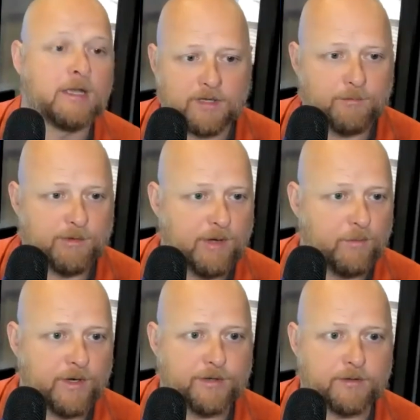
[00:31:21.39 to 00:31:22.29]
Tell me about
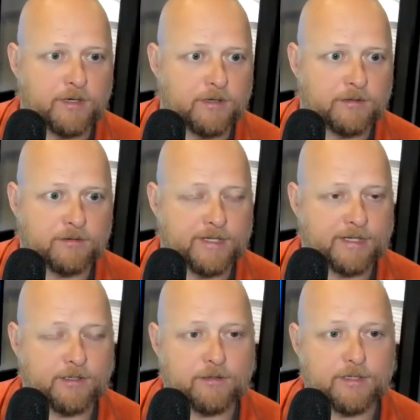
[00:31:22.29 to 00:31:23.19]
where you are.
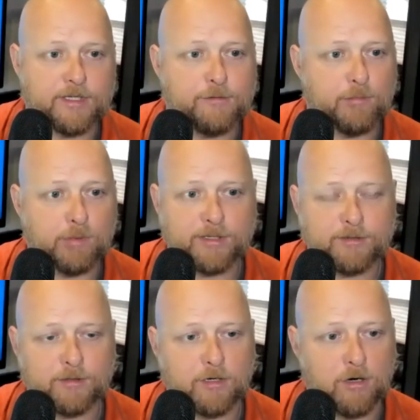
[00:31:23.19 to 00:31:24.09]
Do you need to
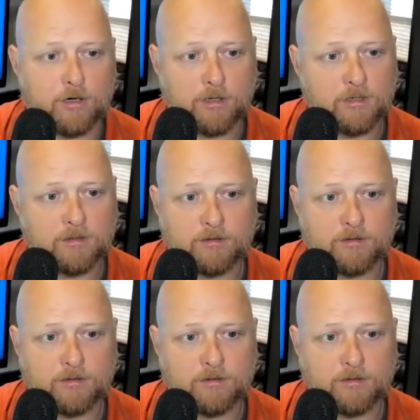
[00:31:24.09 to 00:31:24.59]
replace your car?